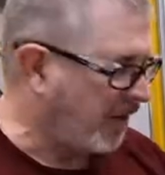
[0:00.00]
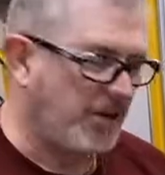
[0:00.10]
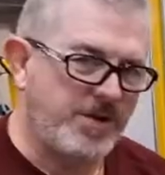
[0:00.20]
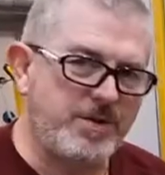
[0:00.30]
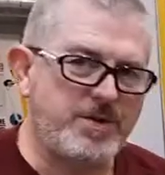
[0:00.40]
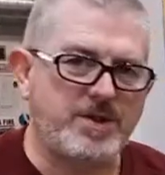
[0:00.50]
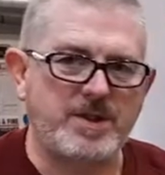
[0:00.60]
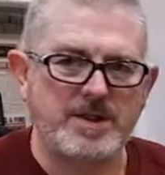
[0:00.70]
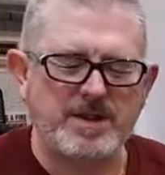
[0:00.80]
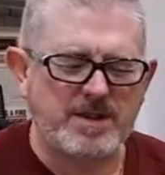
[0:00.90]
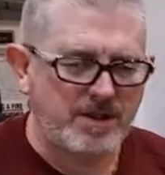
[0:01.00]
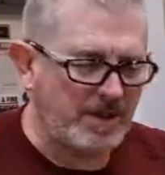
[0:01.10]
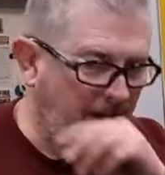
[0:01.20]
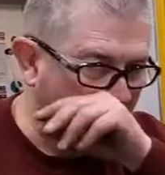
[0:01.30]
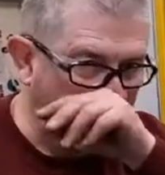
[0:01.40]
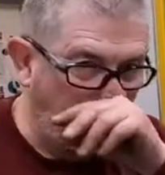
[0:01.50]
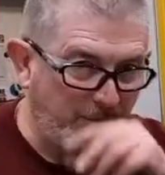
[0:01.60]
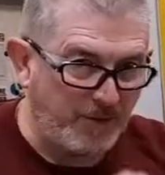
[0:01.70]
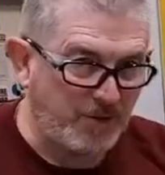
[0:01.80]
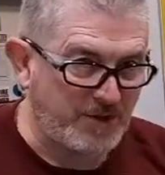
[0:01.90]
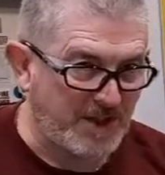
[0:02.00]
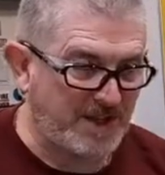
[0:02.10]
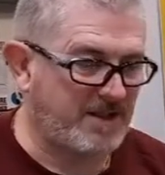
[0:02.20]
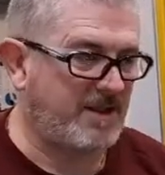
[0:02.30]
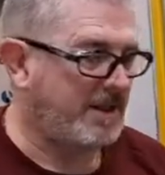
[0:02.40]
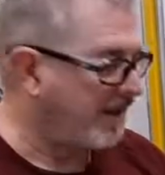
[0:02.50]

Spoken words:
are used to carry out a process